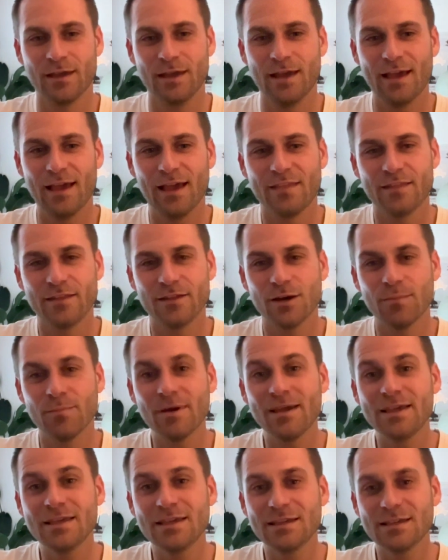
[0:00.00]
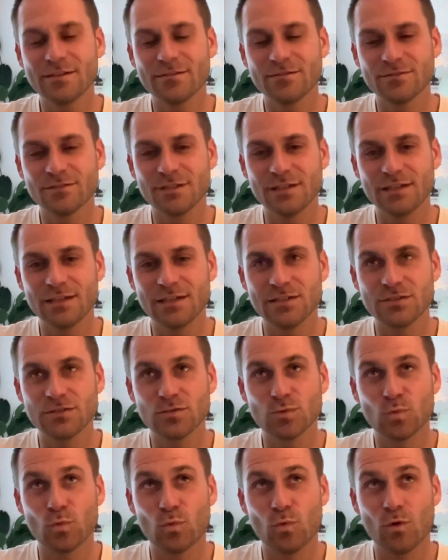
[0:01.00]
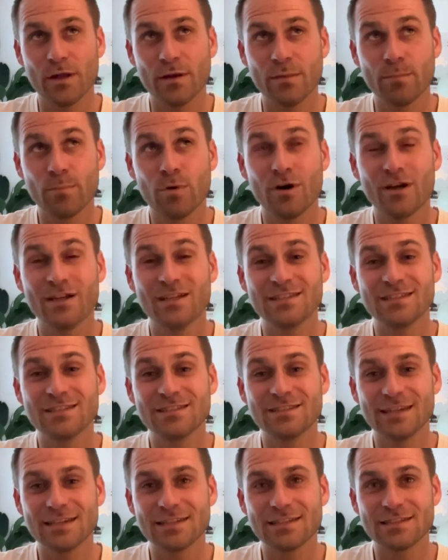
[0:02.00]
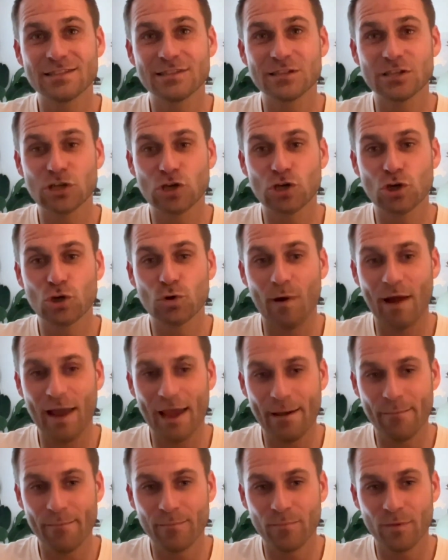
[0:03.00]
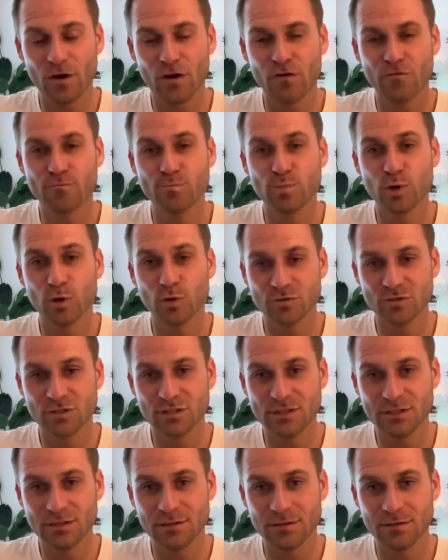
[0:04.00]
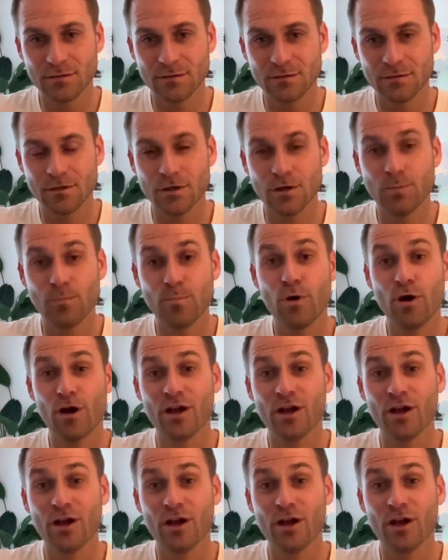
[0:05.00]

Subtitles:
And the number he gives is 1.6 gram of protein per